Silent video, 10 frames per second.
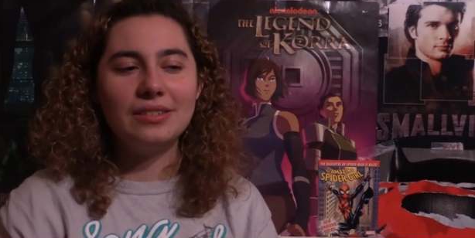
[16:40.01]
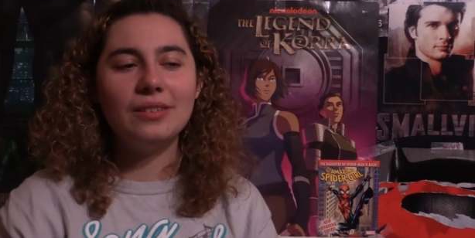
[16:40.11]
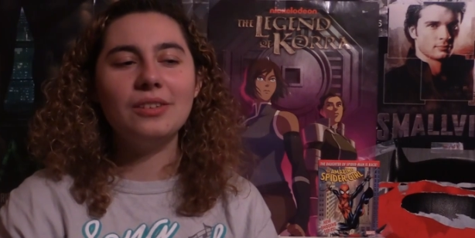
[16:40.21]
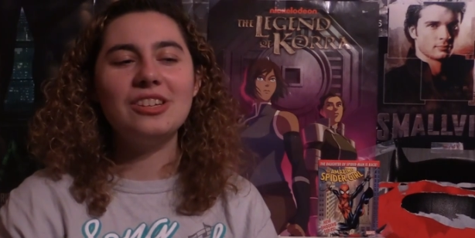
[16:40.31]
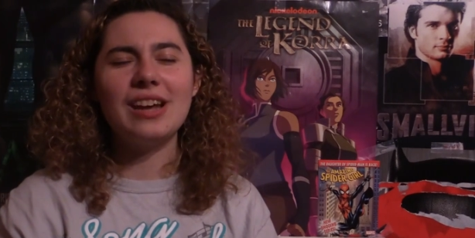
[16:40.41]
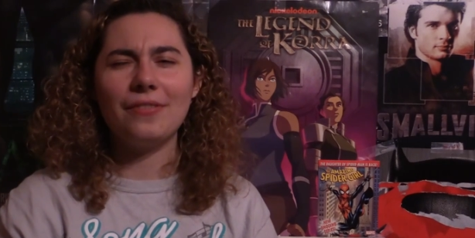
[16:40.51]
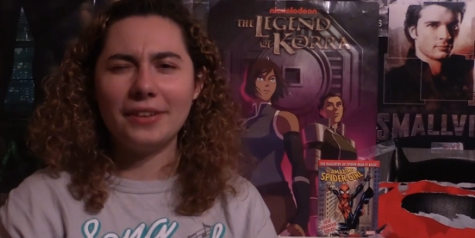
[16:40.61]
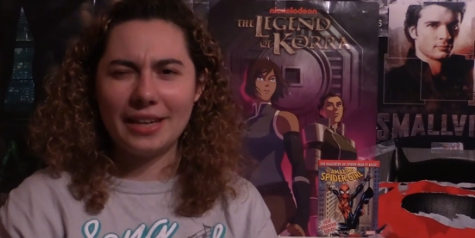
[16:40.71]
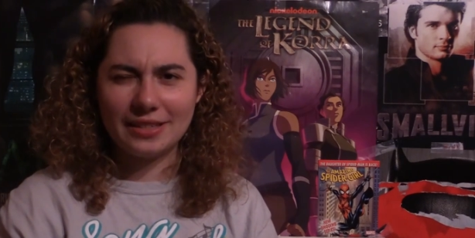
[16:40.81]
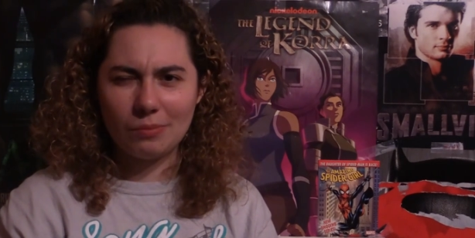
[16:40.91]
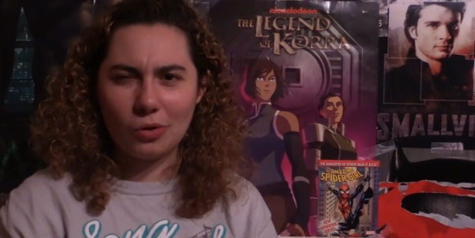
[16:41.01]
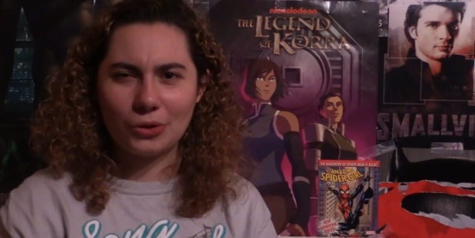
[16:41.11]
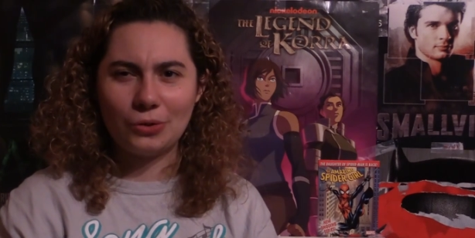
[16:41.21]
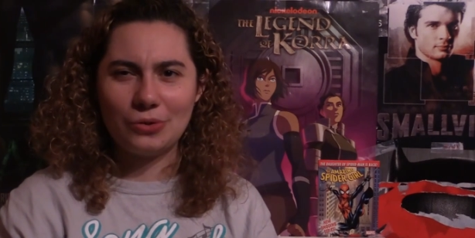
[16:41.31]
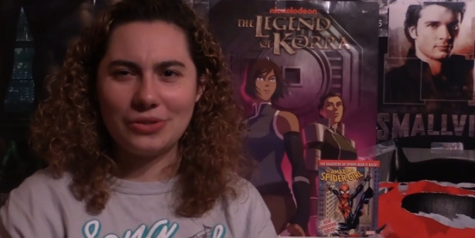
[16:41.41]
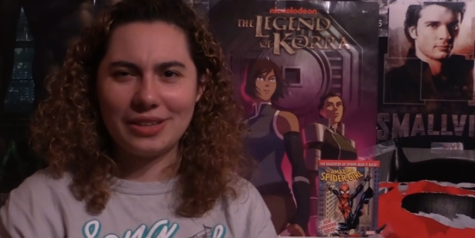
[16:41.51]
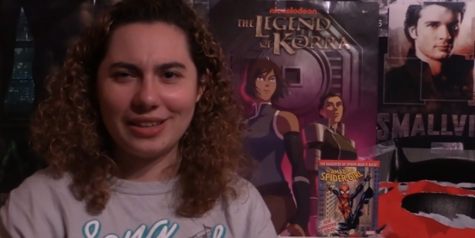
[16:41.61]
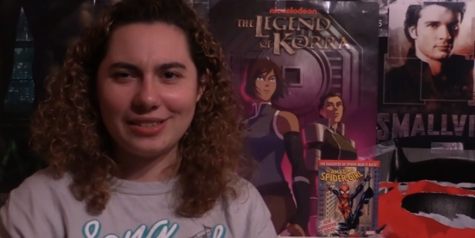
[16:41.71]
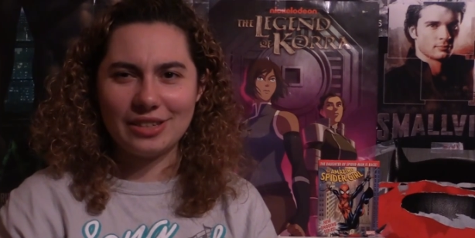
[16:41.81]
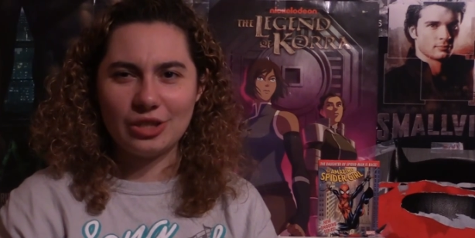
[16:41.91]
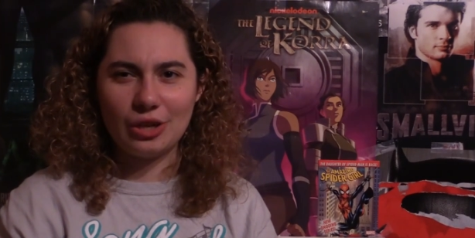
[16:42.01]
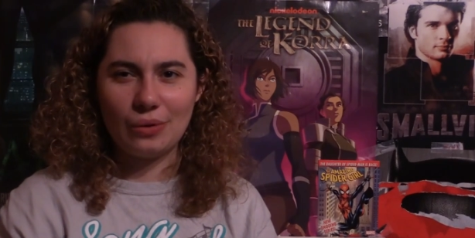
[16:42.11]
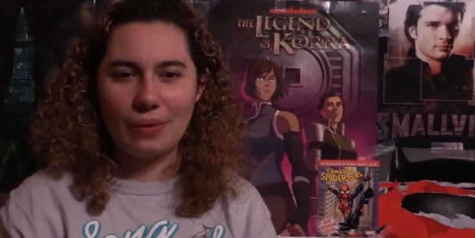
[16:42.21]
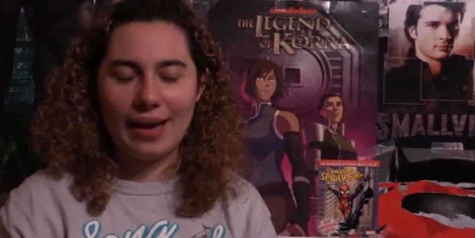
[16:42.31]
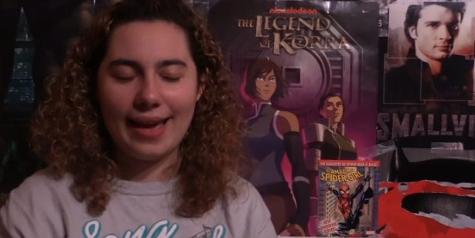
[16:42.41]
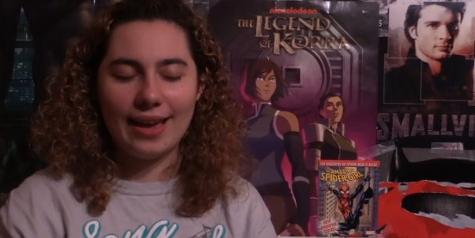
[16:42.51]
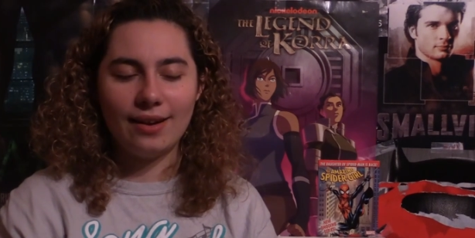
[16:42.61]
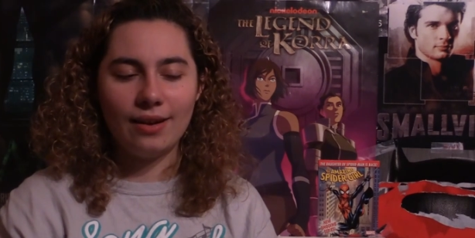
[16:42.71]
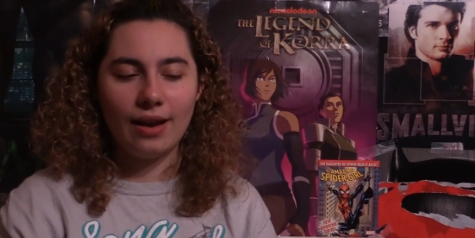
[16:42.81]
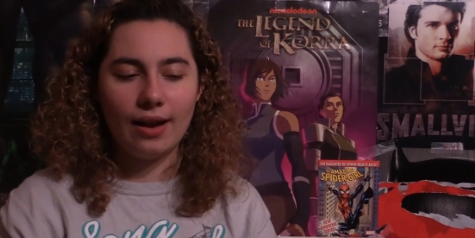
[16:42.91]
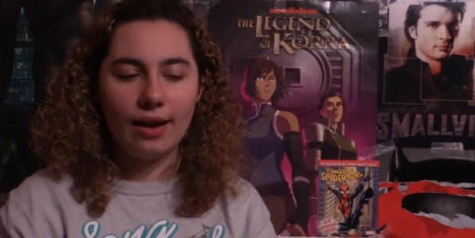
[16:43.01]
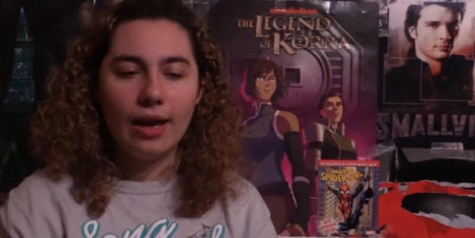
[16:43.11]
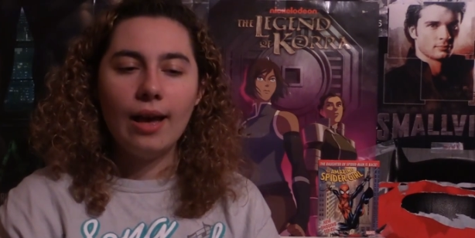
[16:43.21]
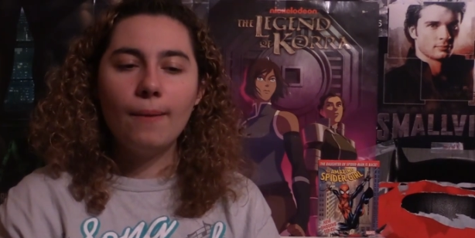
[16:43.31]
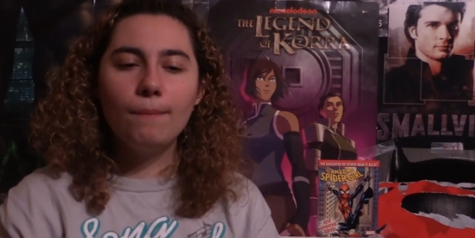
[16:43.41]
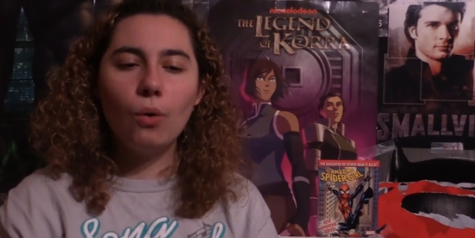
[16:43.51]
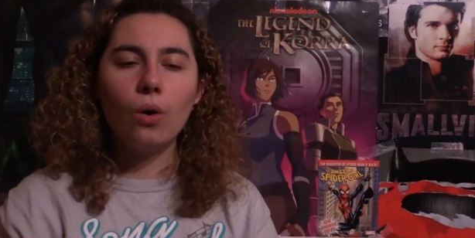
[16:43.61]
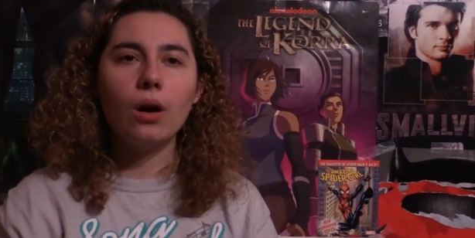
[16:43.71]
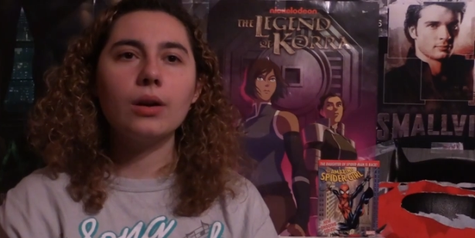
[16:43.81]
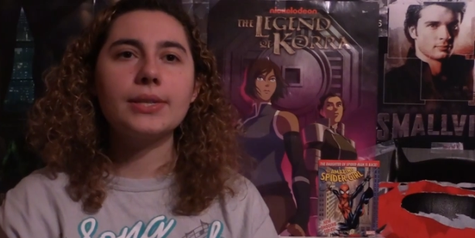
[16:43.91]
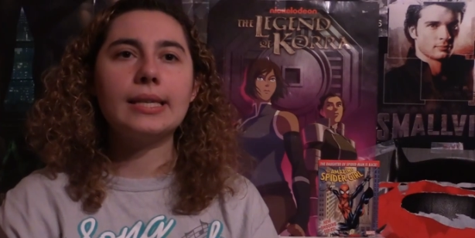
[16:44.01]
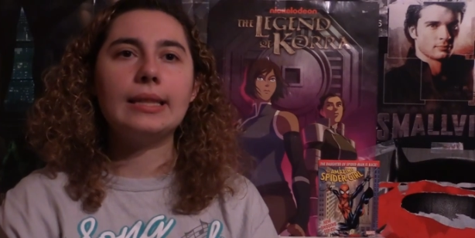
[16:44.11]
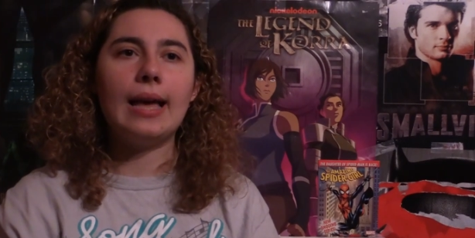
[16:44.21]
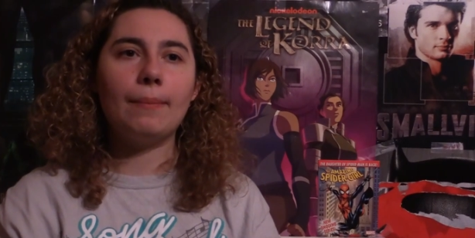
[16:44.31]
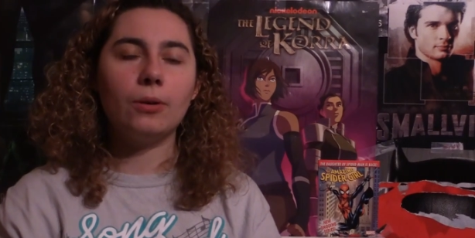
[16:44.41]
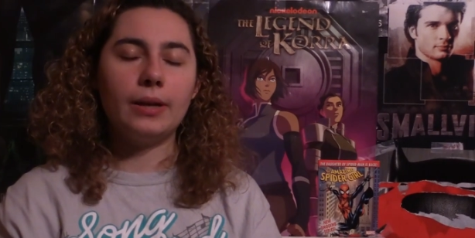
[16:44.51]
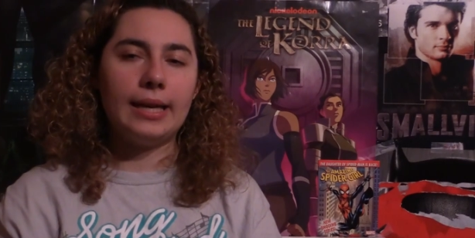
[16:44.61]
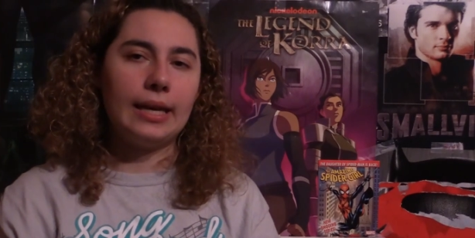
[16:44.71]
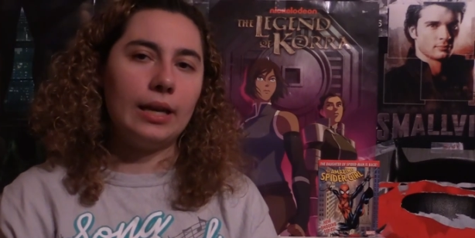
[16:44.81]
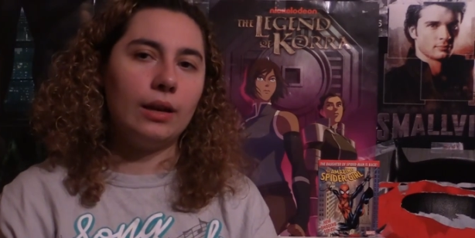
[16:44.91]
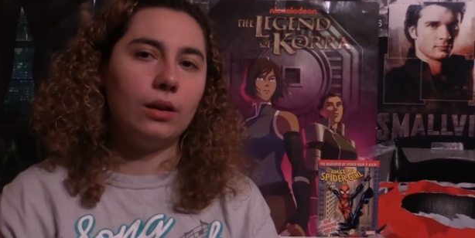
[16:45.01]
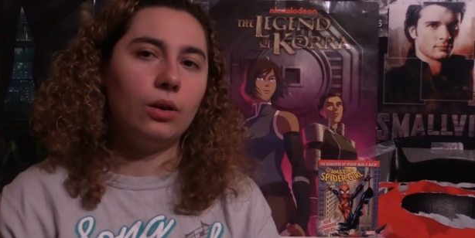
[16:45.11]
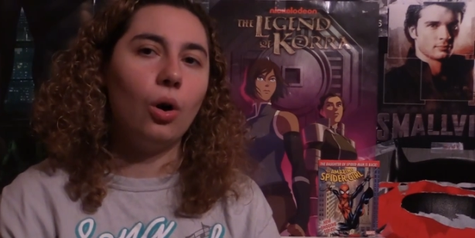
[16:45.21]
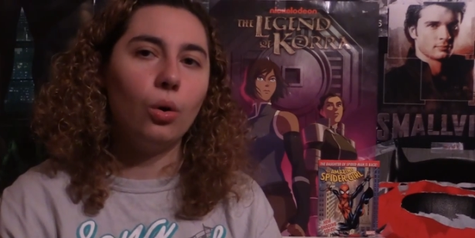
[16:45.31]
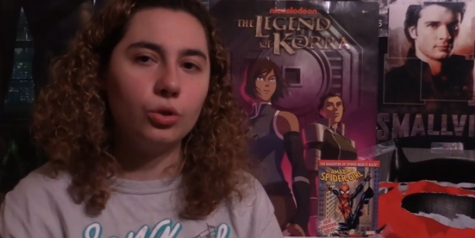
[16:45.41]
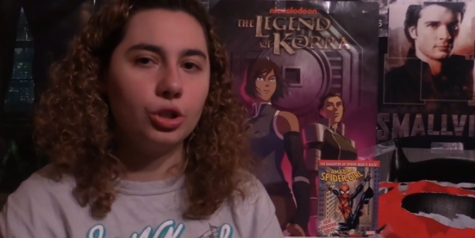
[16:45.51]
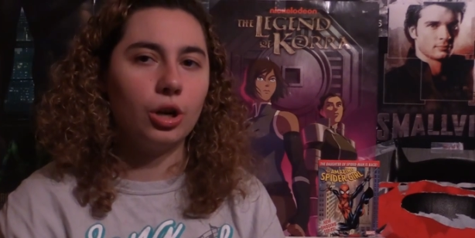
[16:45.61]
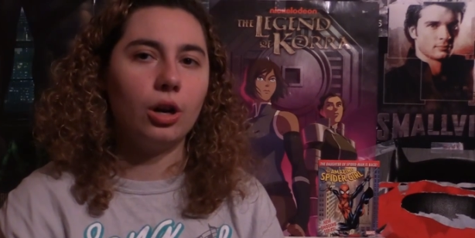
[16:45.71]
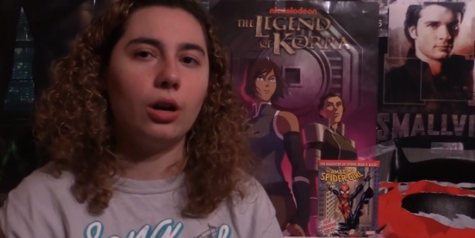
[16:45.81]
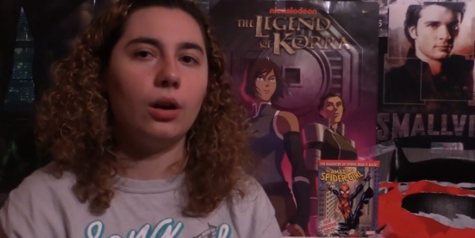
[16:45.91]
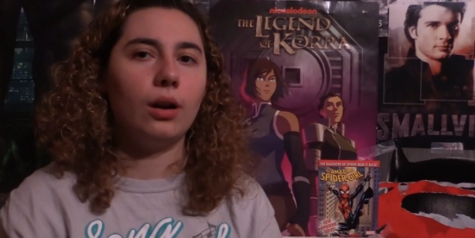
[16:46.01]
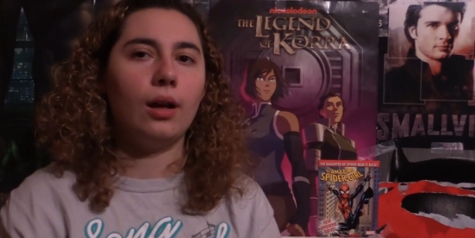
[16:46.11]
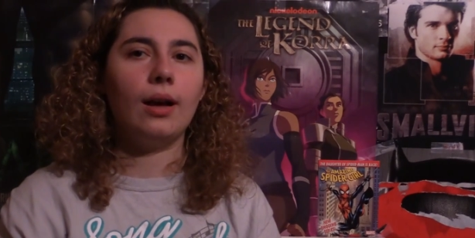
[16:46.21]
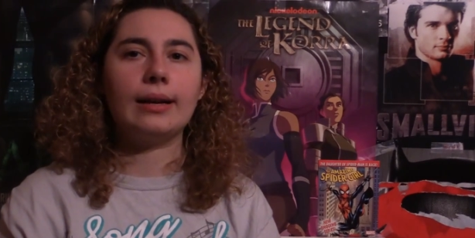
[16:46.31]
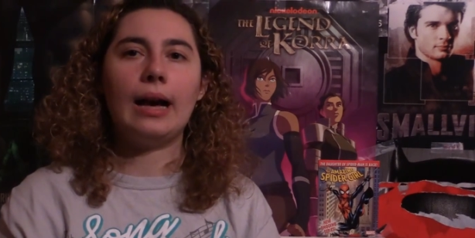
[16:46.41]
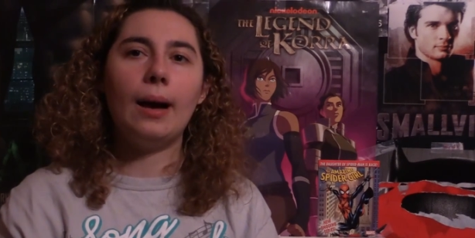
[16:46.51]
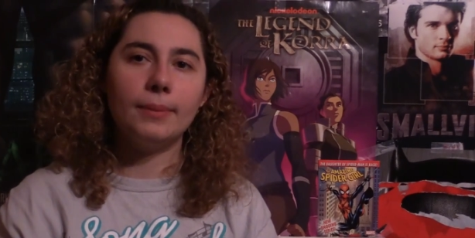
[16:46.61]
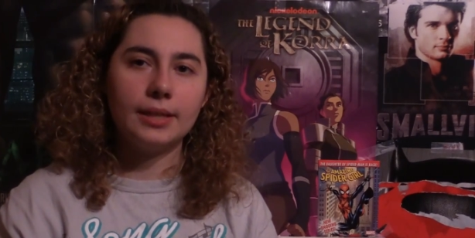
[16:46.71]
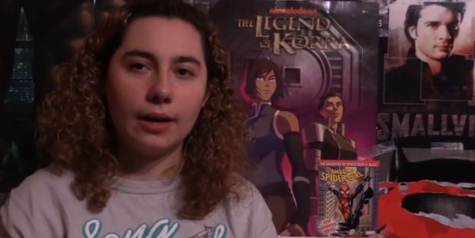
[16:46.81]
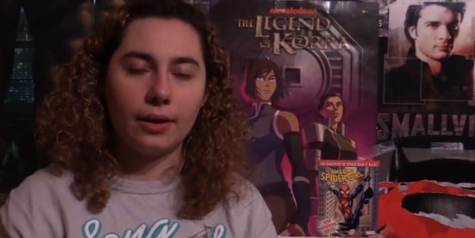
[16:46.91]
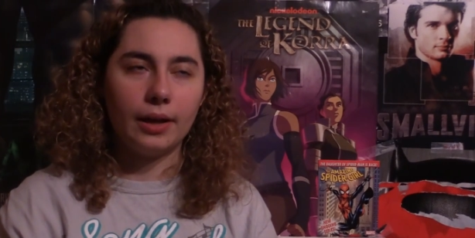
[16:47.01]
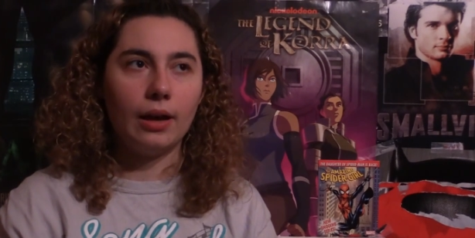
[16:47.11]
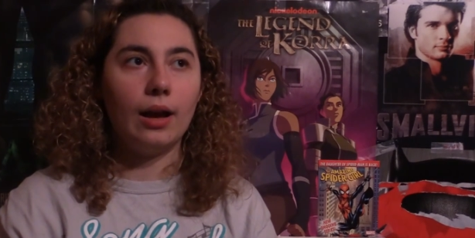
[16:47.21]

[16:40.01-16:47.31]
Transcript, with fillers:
Speaker 1: You definitely get some more clues in this issue, and more celebrity culture commentary,